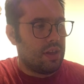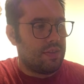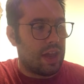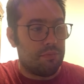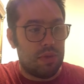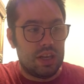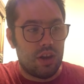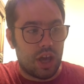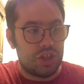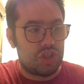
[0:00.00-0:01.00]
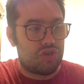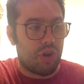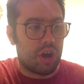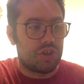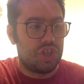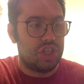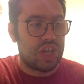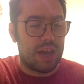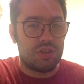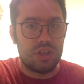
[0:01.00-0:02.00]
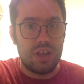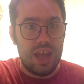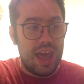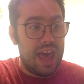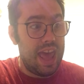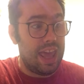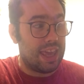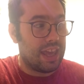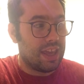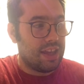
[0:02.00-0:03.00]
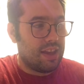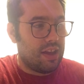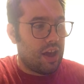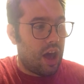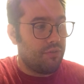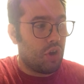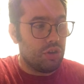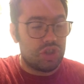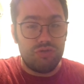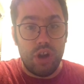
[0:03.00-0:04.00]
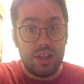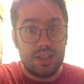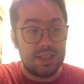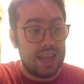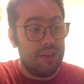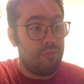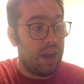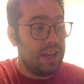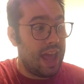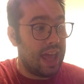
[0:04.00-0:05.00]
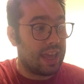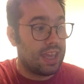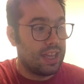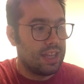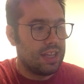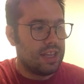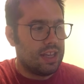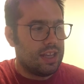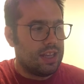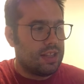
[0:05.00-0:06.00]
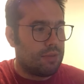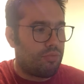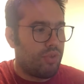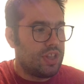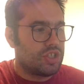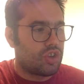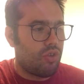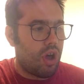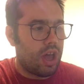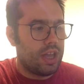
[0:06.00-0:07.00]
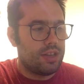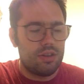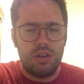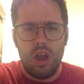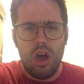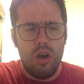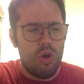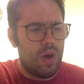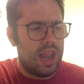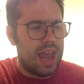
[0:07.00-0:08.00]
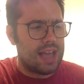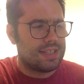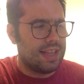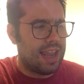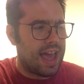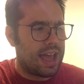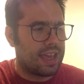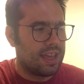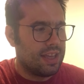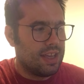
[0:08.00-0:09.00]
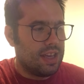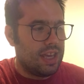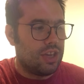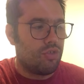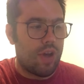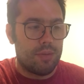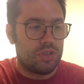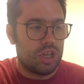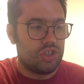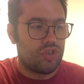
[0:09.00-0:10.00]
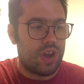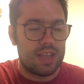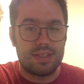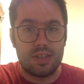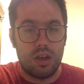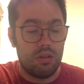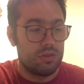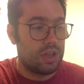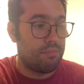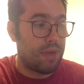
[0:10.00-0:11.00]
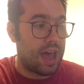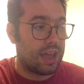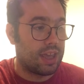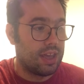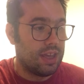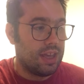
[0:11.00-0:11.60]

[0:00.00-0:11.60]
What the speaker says: Then midnight struck. She shouted, "Heck, I've got to run to save my neck." The prince cried, "No, alas, alack." He grabbed her dress to hold her back.